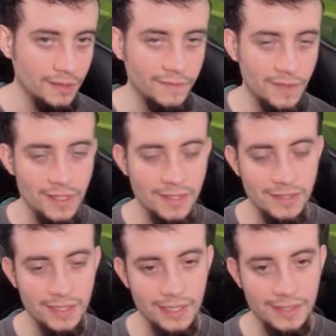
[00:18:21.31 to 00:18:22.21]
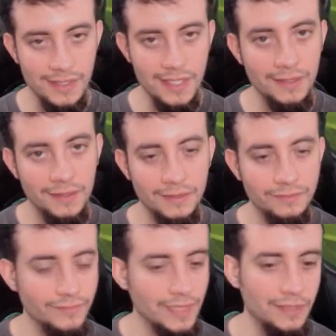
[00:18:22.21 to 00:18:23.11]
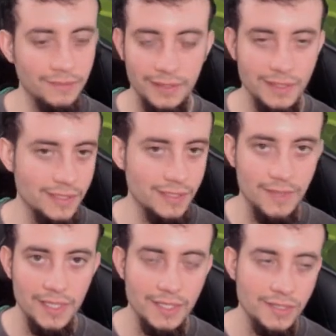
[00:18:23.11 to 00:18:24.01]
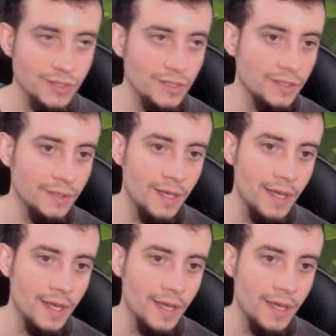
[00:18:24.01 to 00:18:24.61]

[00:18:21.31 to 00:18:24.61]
As far as like standard, I don't think this is going to be that strong.